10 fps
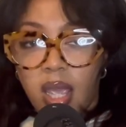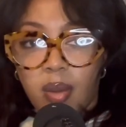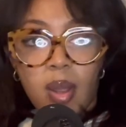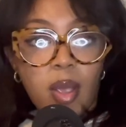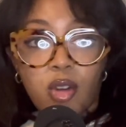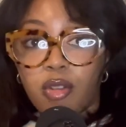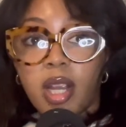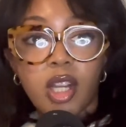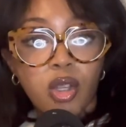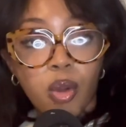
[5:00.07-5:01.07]
and
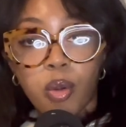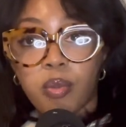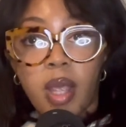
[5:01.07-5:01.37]
creating your own